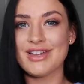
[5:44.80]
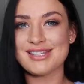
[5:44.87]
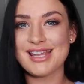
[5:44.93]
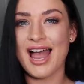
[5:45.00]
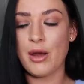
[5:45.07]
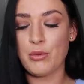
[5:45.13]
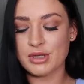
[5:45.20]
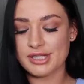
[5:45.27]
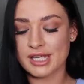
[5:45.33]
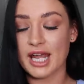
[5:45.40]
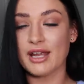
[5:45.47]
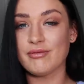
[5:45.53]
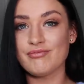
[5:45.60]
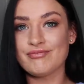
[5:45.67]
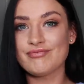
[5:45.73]
that's, I would
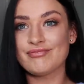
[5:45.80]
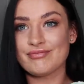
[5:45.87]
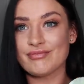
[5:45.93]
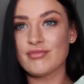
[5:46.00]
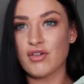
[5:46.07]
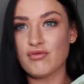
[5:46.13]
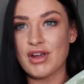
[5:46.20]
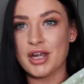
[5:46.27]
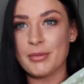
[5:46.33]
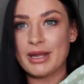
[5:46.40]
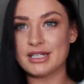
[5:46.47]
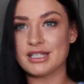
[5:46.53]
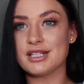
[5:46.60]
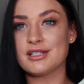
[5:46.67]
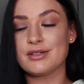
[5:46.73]
say
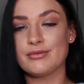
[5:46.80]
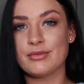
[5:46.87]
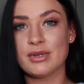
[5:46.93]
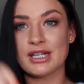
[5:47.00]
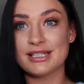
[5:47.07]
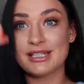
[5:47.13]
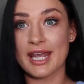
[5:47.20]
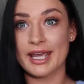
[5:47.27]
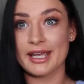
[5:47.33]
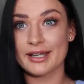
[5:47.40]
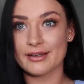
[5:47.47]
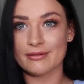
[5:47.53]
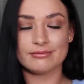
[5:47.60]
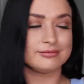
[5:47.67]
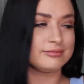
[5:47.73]
recommended.
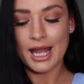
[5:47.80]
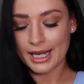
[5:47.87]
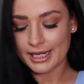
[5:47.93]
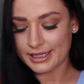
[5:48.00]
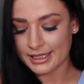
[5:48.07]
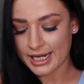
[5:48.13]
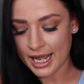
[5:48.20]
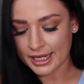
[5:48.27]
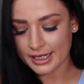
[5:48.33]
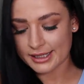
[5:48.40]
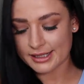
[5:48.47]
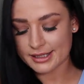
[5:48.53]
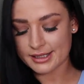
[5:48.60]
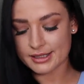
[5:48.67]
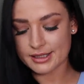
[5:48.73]
Tick.
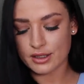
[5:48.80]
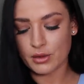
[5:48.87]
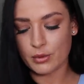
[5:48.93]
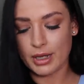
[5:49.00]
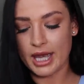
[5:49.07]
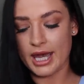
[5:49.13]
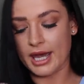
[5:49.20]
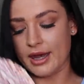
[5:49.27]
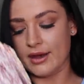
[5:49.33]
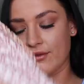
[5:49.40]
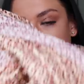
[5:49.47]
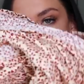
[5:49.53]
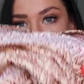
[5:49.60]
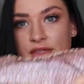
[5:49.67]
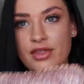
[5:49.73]
Next we
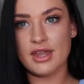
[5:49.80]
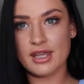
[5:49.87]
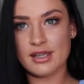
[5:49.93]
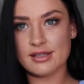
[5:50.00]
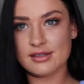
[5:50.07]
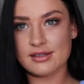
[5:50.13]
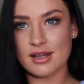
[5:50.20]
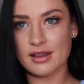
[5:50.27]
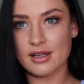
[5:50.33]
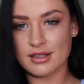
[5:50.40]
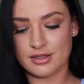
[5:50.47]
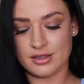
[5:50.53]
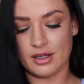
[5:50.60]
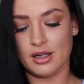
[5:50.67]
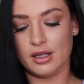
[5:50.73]
have this
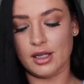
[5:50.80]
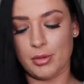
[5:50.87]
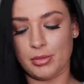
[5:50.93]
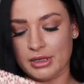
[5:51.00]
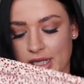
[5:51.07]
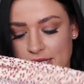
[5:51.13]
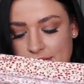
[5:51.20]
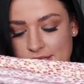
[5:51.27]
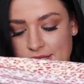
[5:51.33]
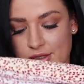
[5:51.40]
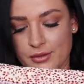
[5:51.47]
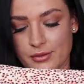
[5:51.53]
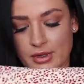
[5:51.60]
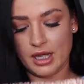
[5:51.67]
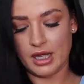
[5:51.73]
little play
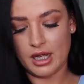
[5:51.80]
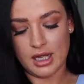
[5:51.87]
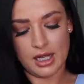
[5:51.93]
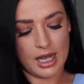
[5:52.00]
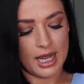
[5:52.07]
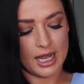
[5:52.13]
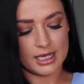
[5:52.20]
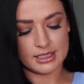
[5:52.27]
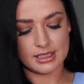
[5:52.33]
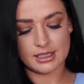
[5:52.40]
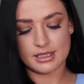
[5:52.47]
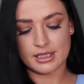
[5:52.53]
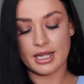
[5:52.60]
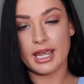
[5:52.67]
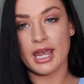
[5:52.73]
suit.
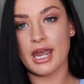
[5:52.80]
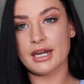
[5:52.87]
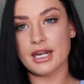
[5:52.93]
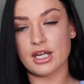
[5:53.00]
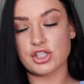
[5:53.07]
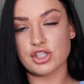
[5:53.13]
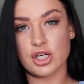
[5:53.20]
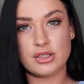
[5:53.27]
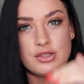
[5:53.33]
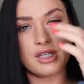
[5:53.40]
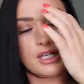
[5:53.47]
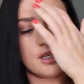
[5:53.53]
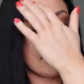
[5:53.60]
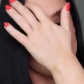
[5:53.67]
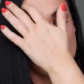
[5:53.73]
And again, I showed
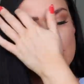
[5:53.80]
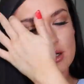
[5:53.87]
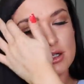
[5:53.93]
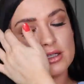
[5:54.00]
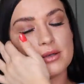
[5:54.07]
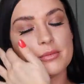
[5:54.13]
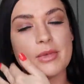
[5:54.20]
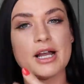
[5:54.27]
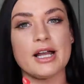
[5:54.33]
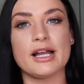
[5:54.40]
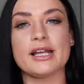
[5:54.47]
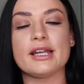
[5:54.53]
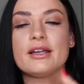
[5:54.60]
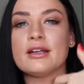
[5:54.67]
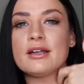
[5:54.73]
this on
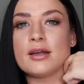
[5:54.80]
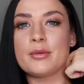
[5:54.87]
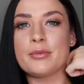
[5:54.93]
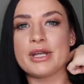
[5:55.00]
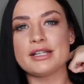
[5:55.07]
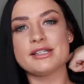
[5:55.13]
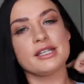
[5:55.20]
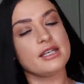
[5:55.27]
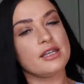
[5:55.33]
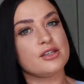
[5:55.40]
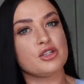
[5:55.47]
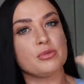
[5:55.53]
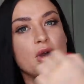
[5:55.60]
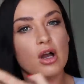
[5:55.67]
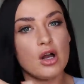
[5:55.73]
my P L T
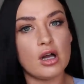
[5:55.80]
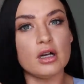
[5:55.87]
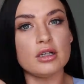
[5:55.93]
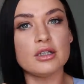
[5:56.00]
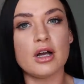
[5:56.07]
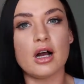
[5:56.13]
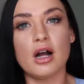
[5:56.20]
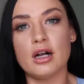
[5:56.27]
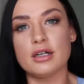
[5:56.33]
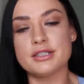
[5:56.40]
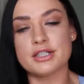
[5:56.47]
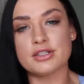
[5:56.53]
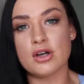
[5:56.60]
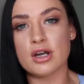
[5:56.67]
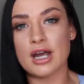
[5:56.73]
summer haul on
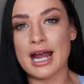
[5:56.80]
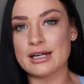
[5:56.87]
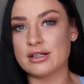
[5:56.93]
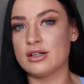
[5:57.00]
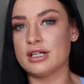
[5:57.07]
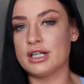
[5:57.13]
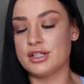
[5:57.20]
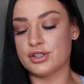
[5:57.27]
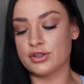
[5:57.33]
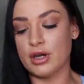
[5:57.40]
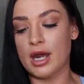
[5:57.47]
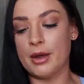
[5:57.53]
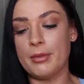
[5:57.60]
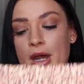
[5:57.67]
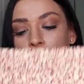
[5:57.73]
TikTok and on Instagram,